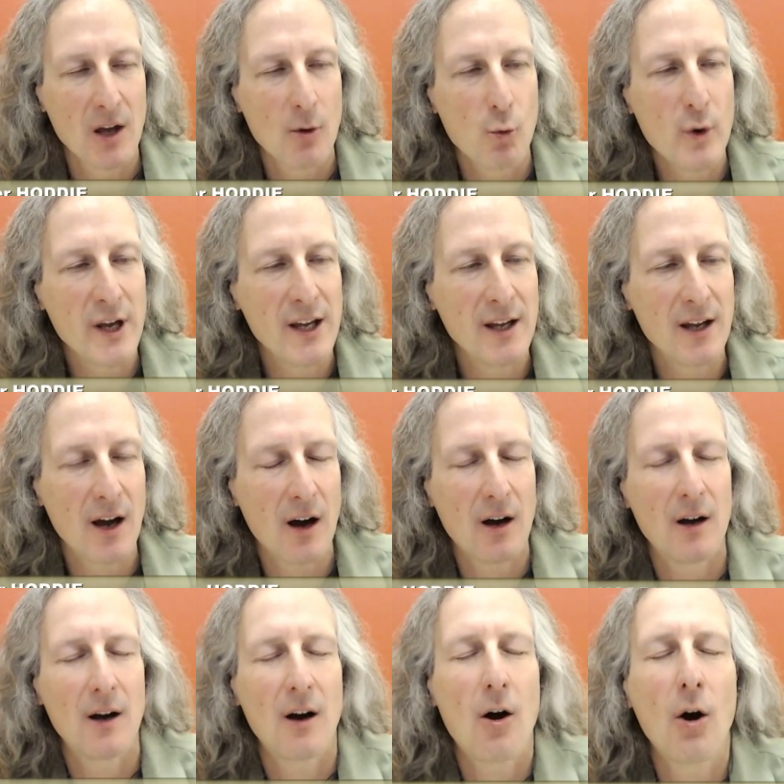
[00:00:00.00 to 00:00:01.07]
we uh,
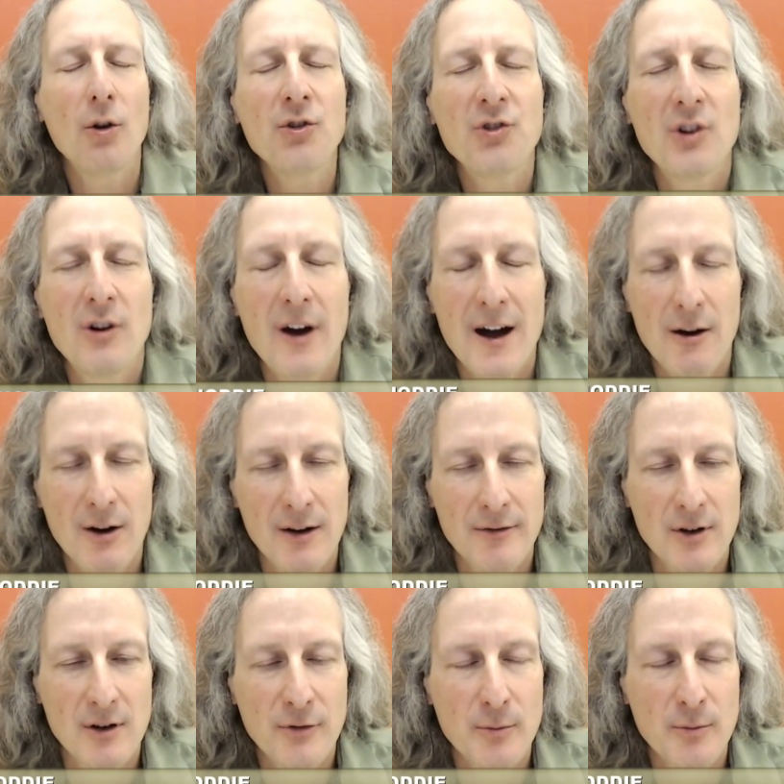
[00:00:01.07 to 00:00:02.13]
also,
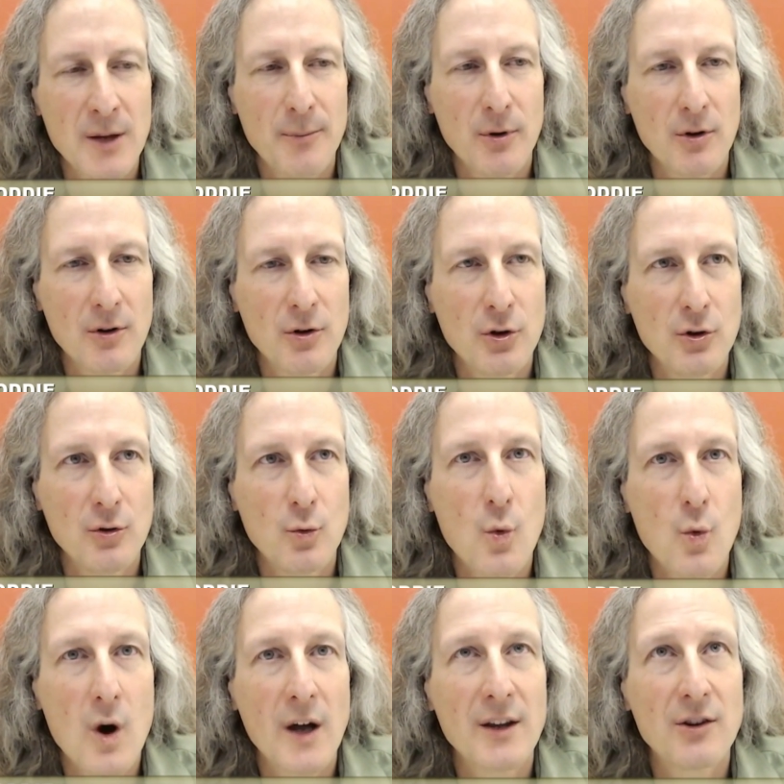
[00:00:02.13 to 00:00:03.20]
however, for people who
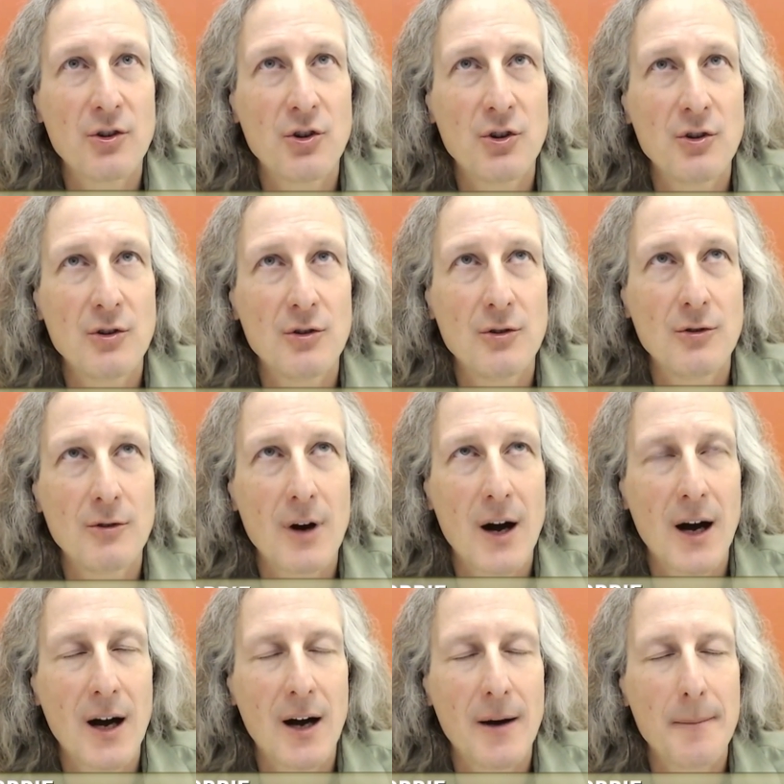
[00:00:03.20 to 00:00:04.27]
want to
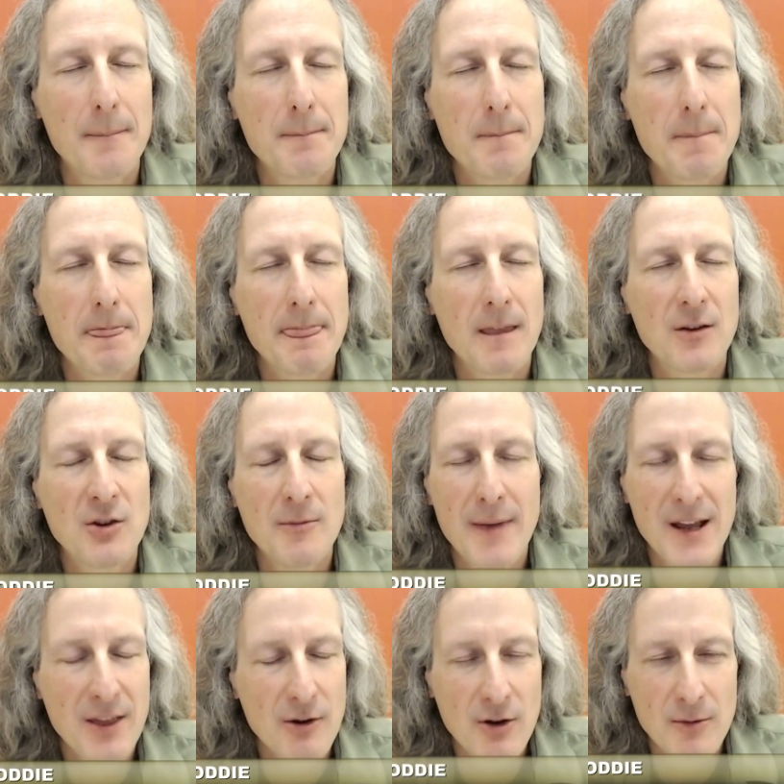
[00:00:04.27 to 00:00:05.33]
um, to
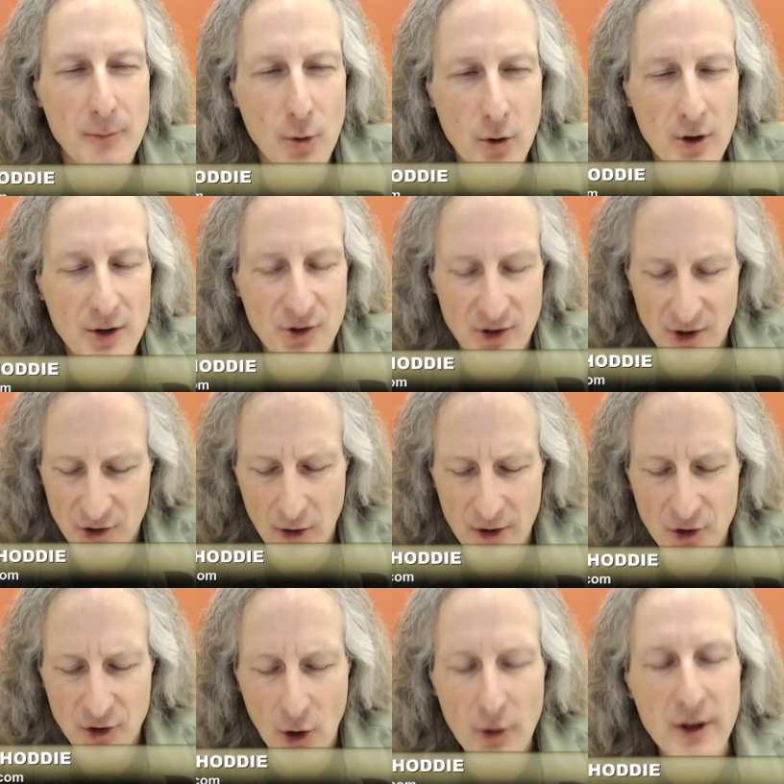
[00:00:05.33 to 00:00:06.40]
make their own boards, and it's all
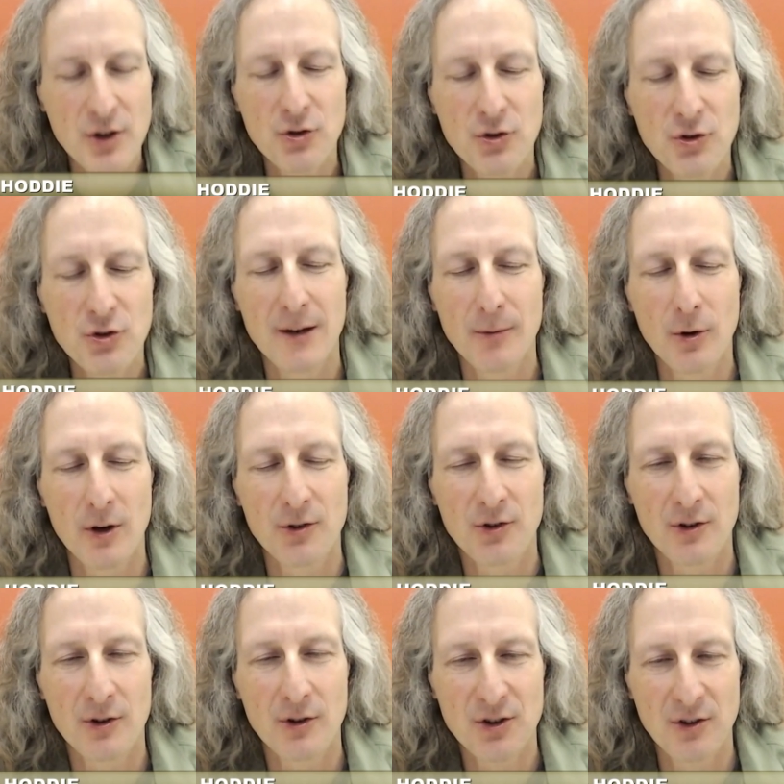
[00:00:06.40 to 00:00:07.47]
it's only a two-layer board, so
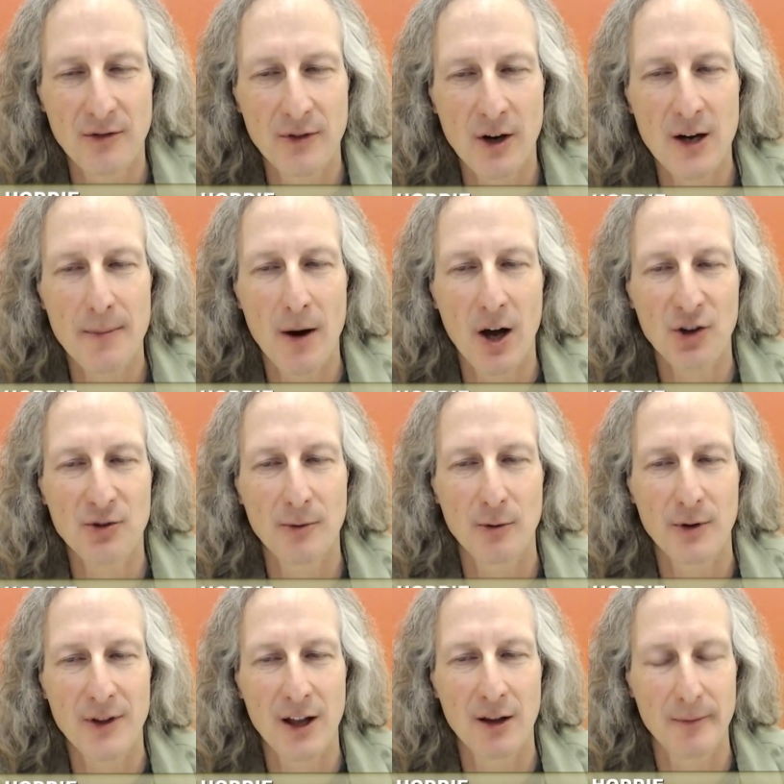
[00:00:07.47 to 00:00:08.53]
it's actually very possible
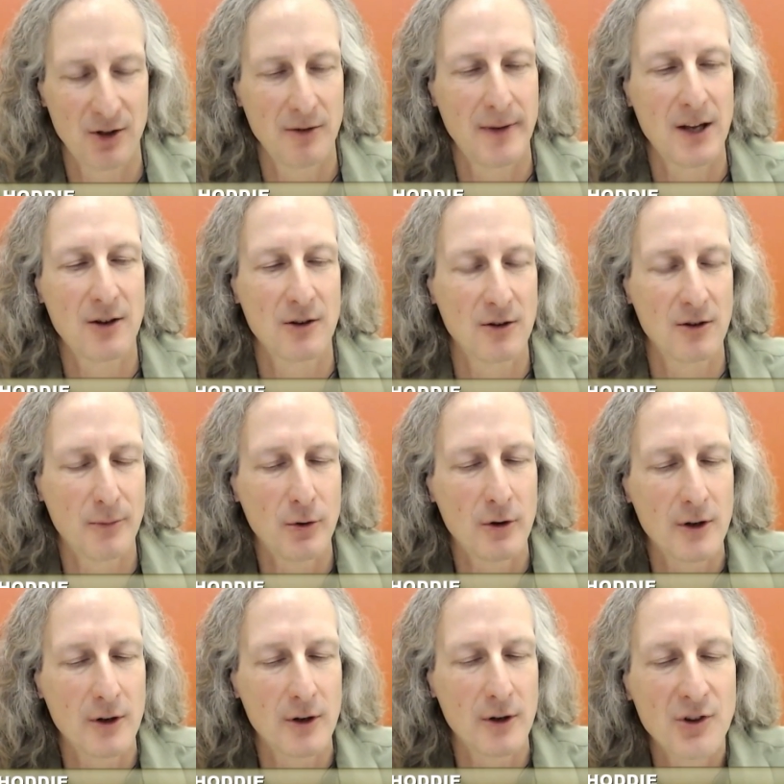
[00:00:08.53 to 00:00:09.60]
with Element to make your own
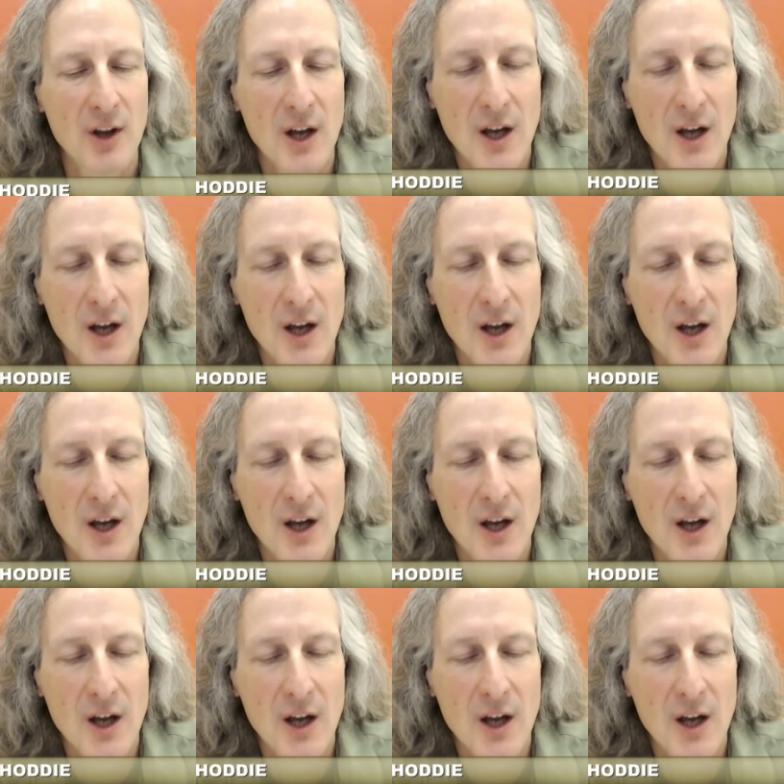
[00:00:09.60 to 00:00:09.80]
boards.